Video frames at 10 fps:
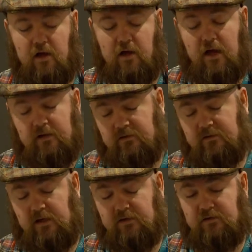
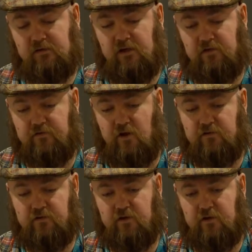And you know,
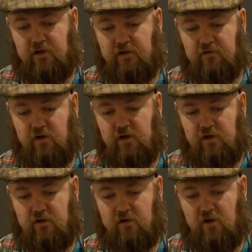started to do the things that
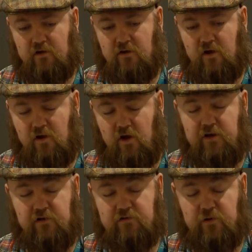I
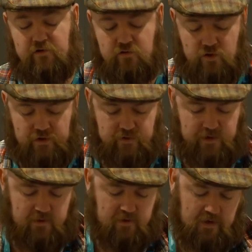used to enjoy
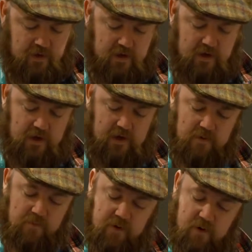doing,
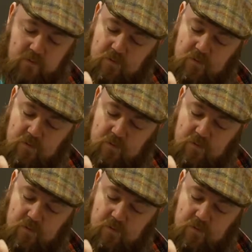but